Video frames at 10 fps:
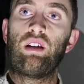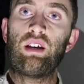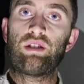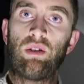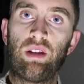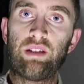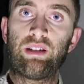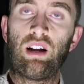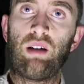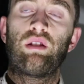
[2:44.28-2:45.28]
Yeah, so in this
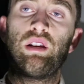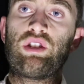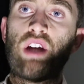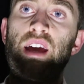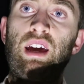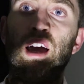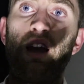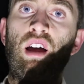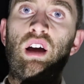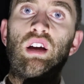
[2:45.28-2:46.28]
clip, the J
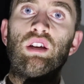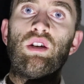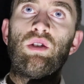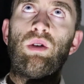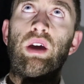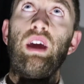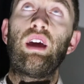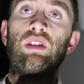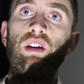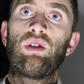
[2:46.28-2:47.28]
cut, you
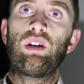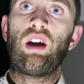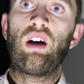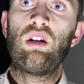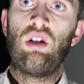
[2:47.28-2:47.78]
hear the audio